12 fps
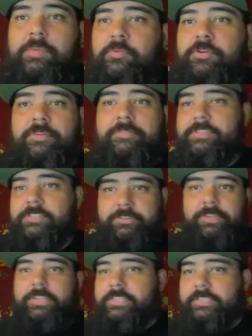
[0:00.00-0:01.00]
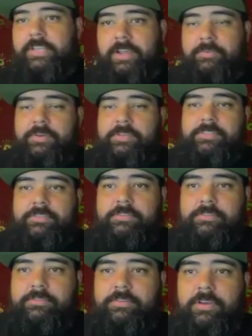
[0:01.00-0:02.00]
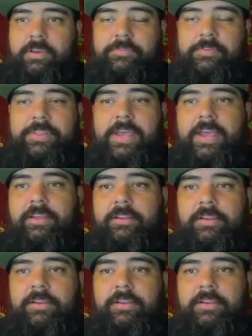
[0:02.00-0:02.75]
more nervous doing this than I was for that.